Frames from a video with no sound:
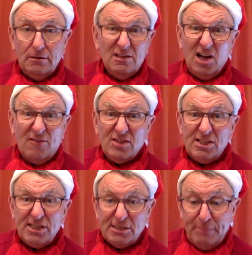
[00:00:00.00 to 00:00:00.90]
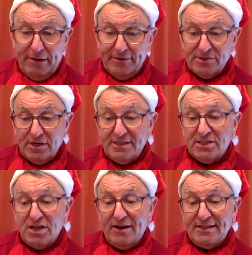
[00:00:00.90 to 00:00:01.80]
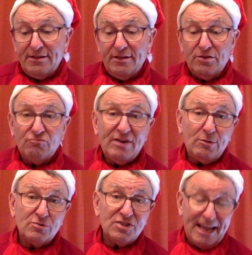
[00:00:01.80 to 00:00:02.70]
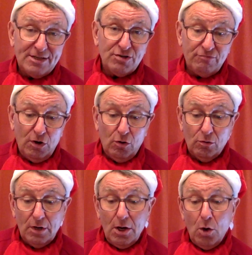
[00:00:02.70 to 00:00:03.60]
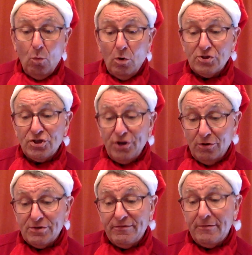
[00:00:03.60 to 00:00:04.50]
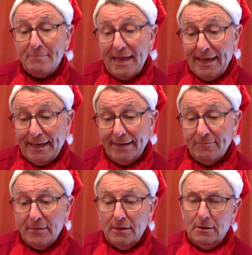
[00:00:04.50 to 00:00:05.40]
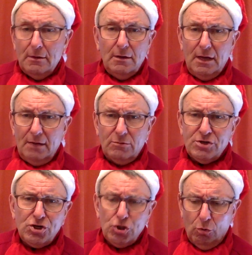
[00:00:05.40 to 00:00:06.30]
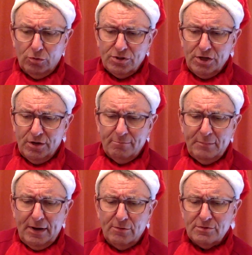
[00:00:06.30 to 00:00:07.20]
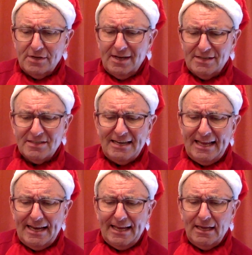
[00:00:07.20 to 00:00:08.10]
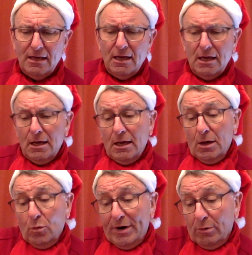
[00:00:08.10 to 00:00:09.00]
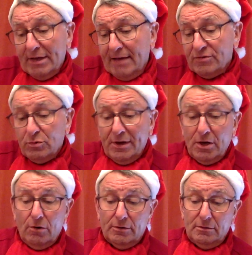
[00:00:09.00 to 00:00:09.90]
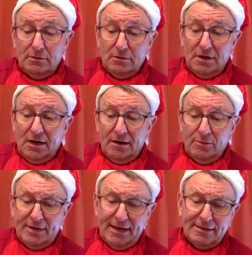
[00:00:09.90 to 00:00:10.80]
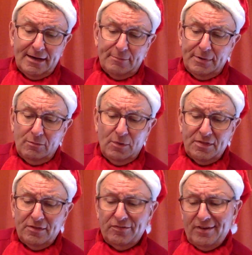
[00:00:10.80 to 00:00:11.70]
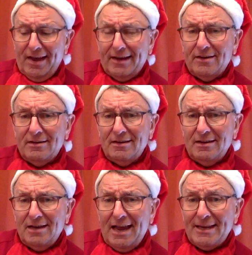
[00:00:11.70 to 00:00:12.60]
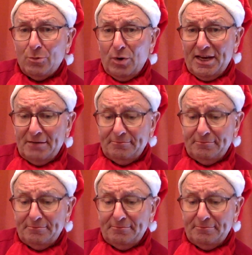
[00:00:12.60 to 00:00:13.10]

After this experience, I decided that the real Santa role was not for me. It was a short-term post, as clearly, when all the gifts were gone, I would end up with the sack anyway.